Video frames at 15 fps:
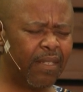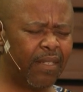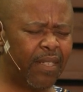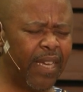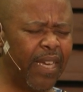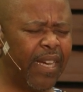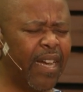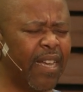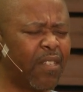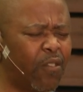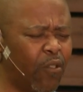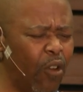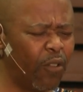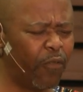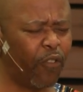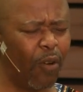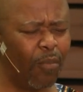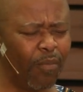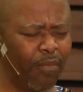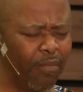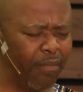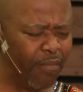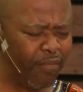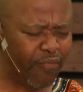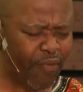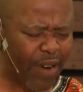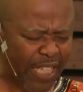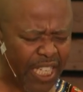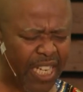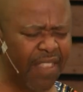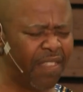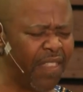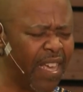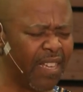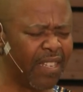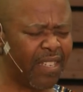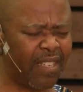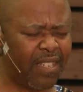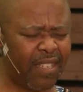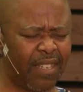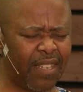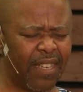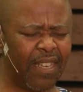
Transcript: Take us, Lord, from rushing things.